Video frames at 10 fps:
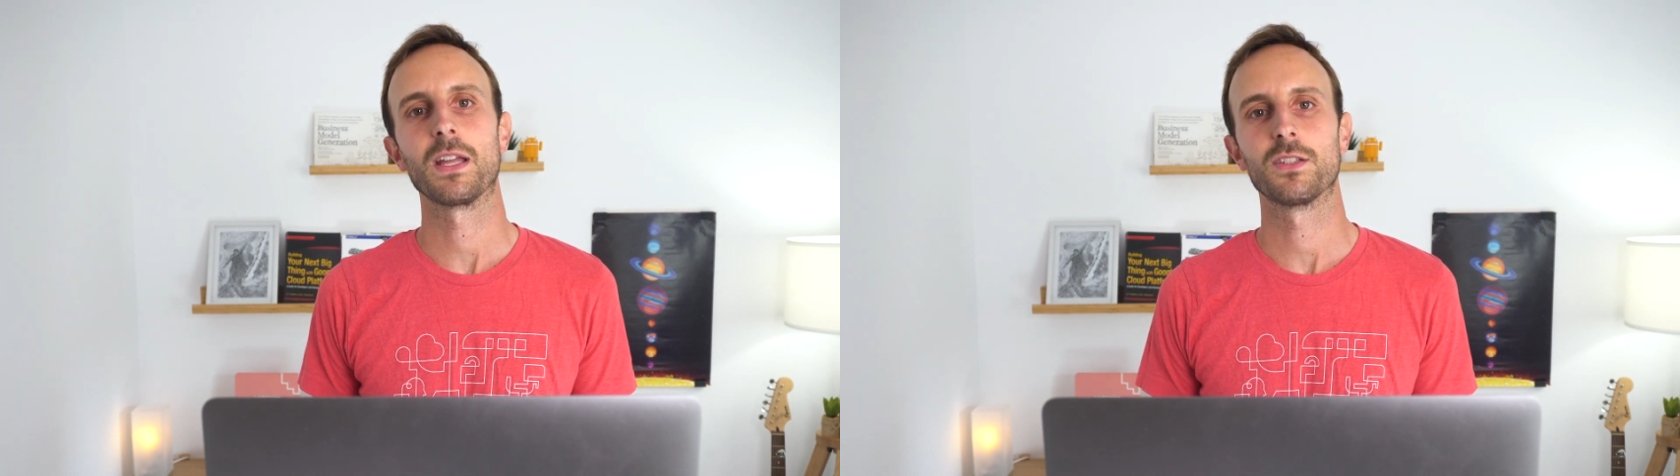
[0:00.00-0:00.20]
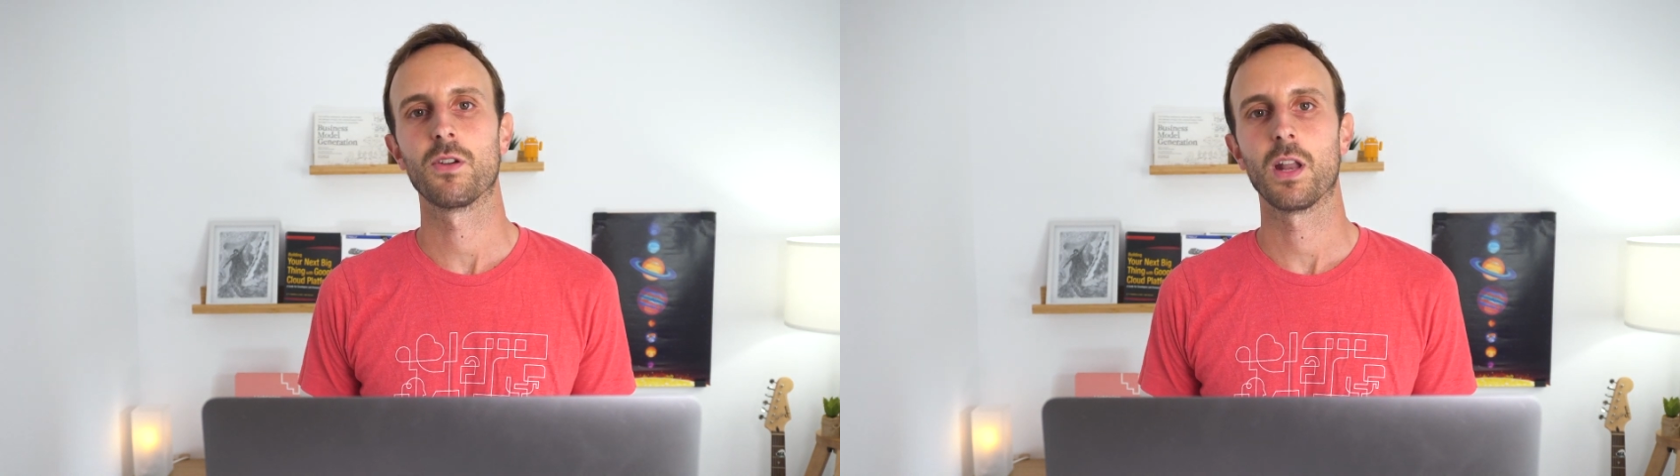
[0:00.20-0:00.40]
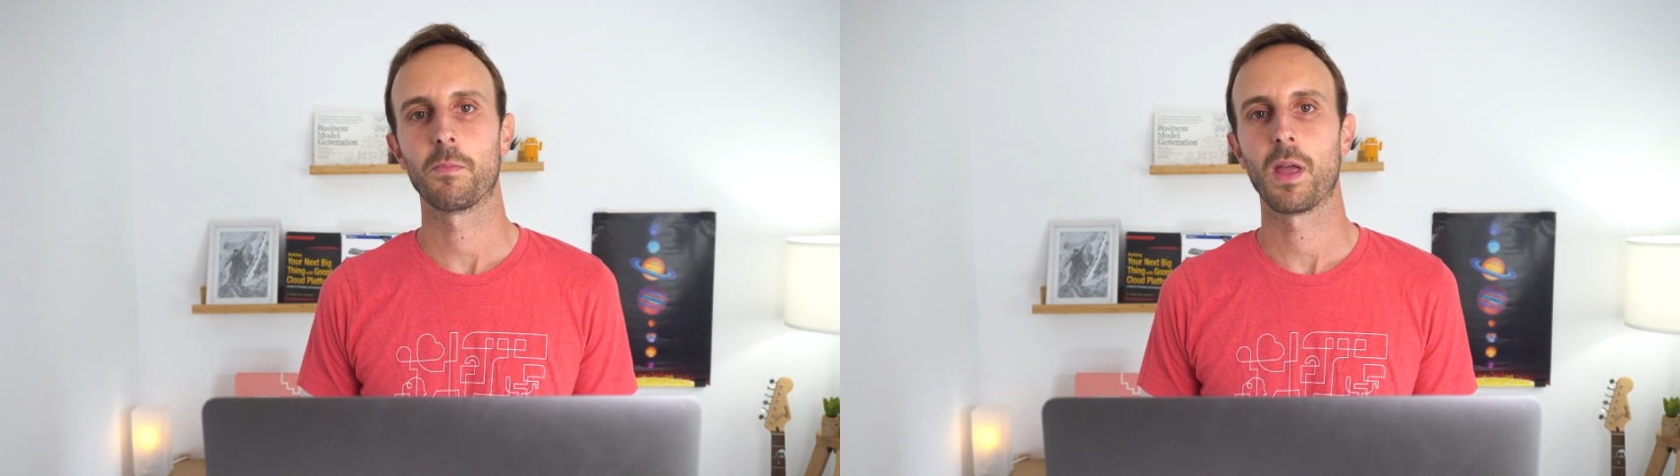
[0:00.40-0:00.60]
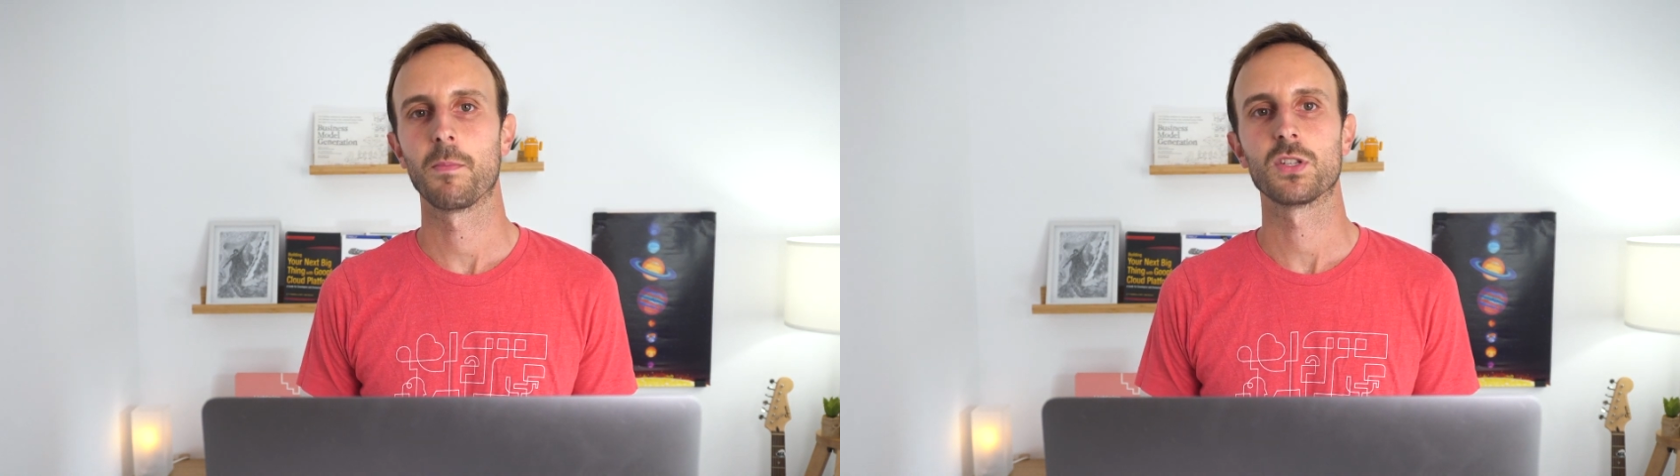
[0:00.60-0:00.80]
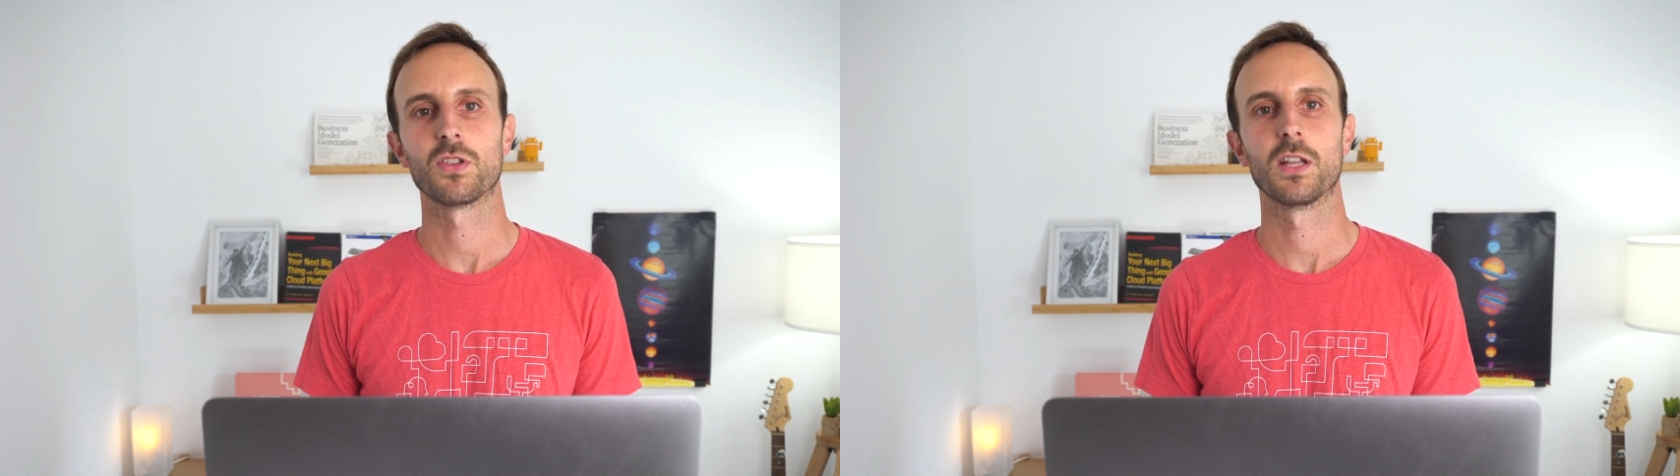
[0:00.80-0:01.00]
to collect
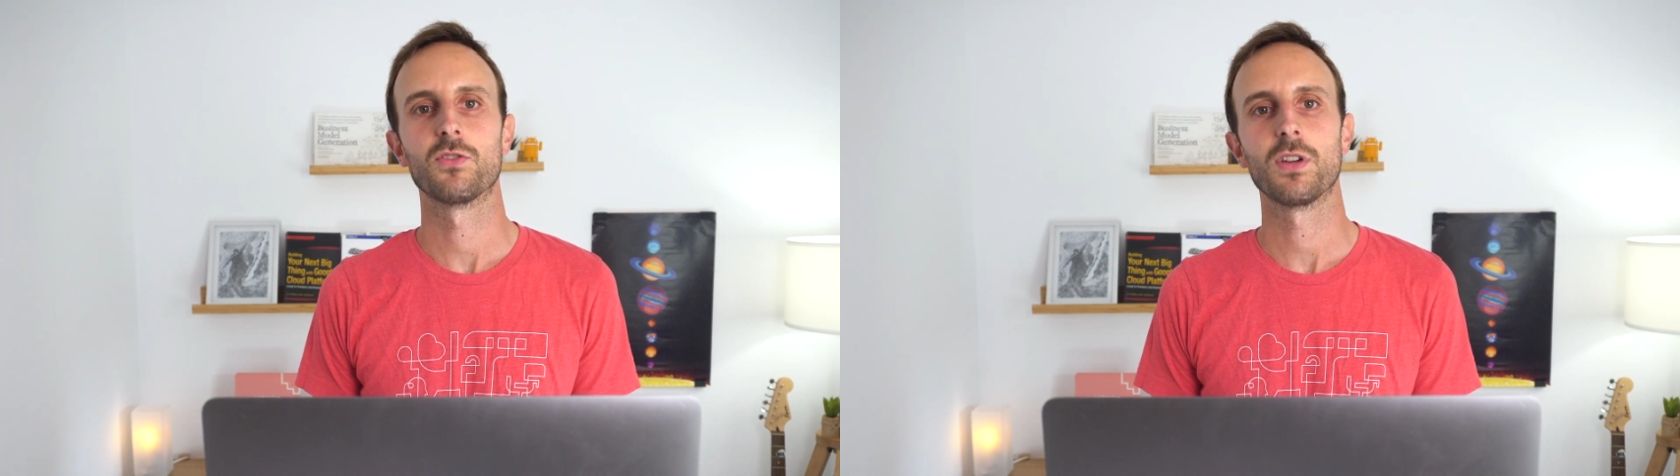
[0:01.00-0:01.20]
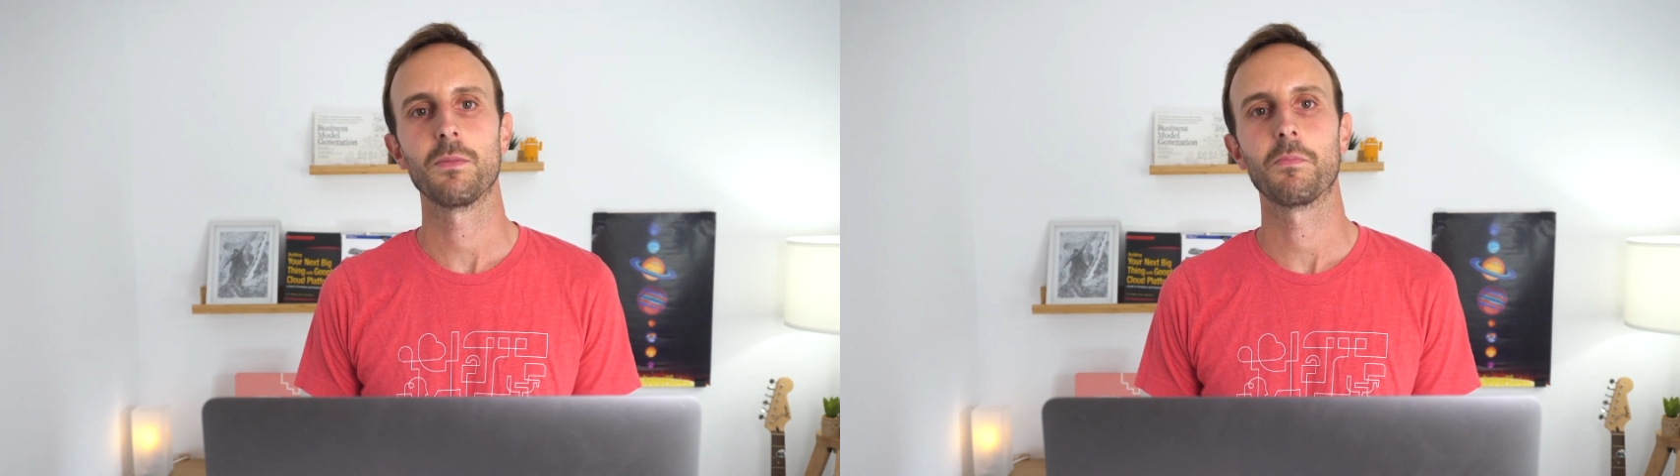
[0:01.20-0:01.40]
payments on Android